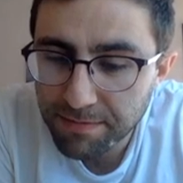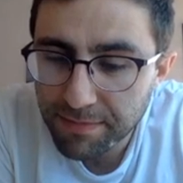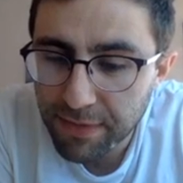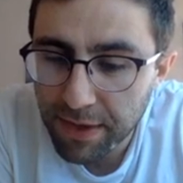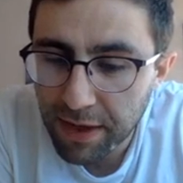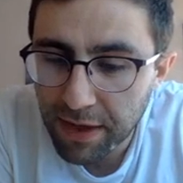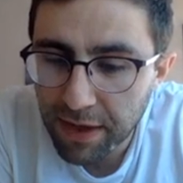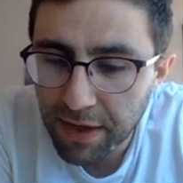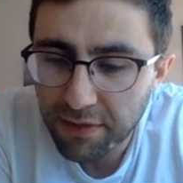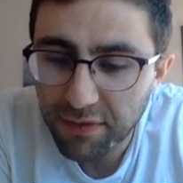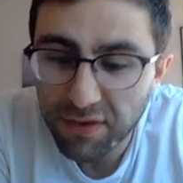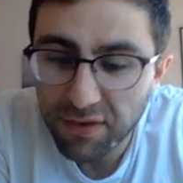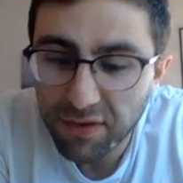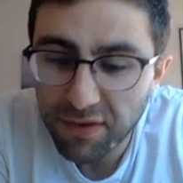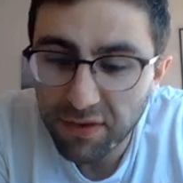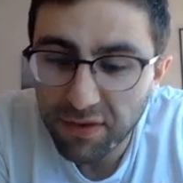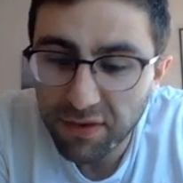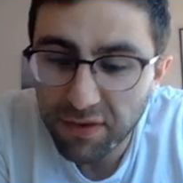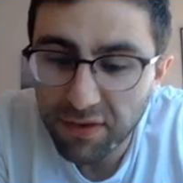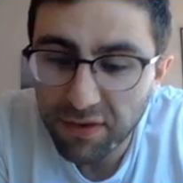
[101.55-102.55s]
If there's
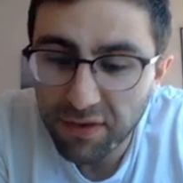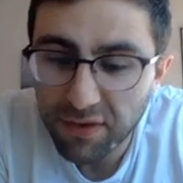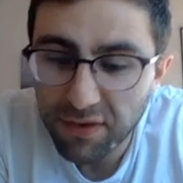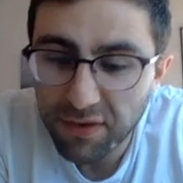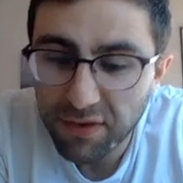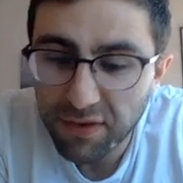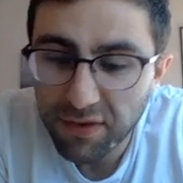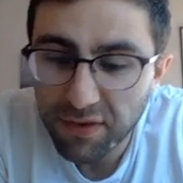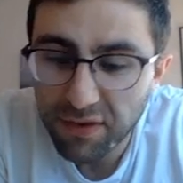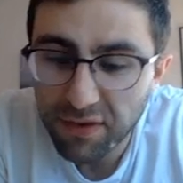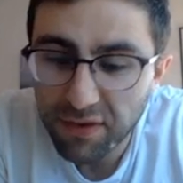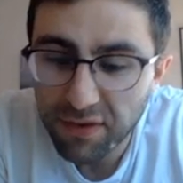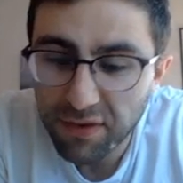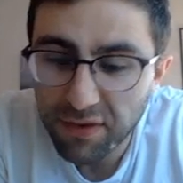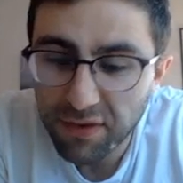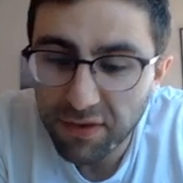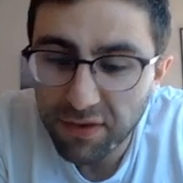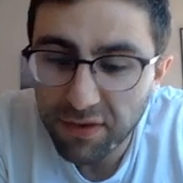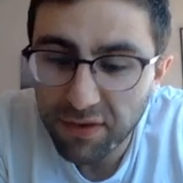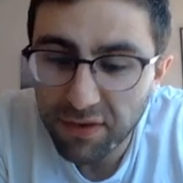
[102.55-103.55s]
topics you want covered,
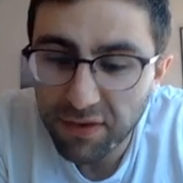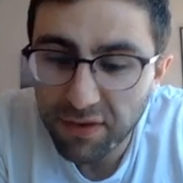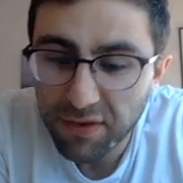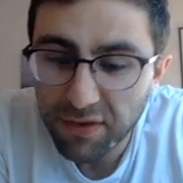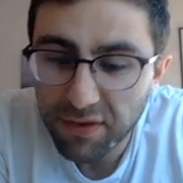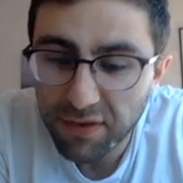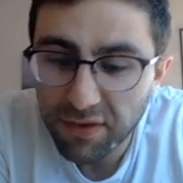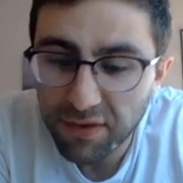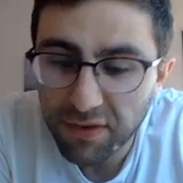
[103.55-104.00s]
let me know.